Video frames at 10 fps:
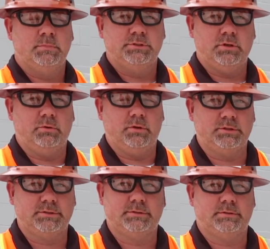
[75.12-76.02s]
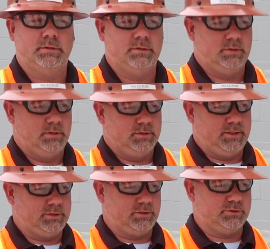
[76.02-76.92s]
So I
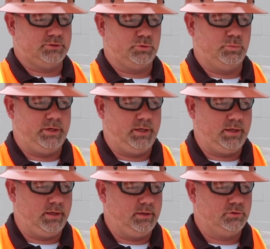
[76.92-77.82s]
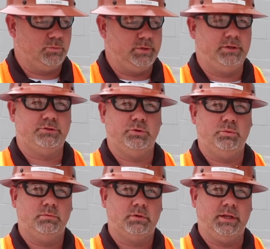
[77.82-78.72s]
think there's
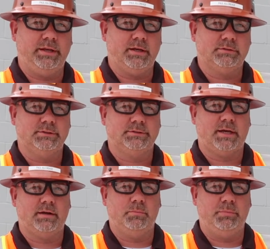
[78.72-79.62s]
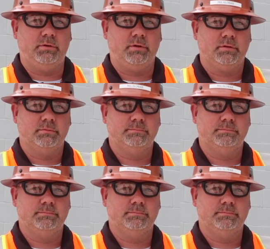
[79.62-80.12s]
22 clean outs inside of the building.